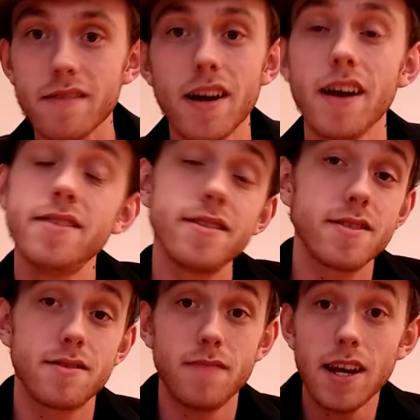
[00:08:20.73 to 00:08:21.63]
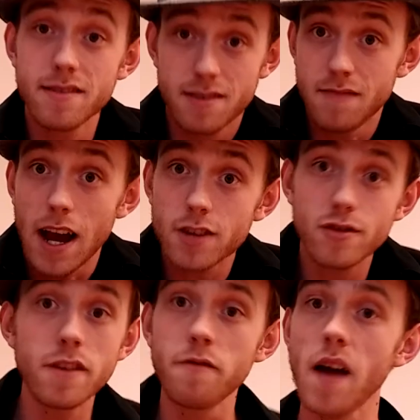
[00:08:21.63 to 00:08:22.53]
And that's
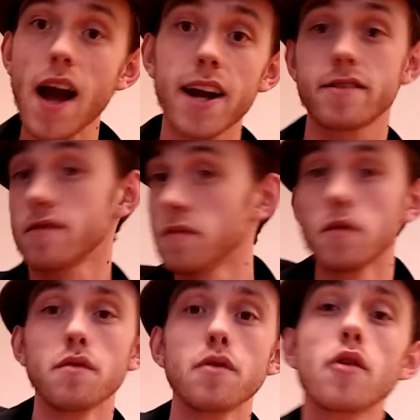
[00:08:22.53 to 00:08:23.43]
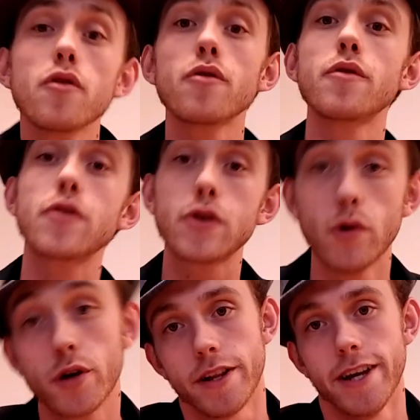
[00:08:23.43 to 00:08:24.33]
actually fact.
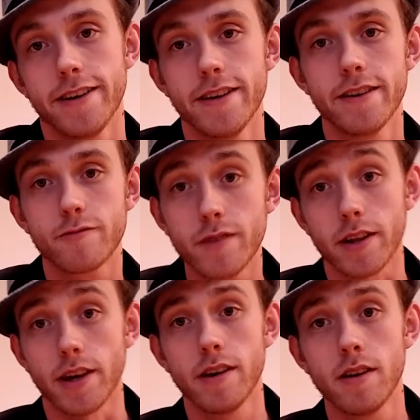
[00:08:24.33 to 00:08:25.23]
Google it, really.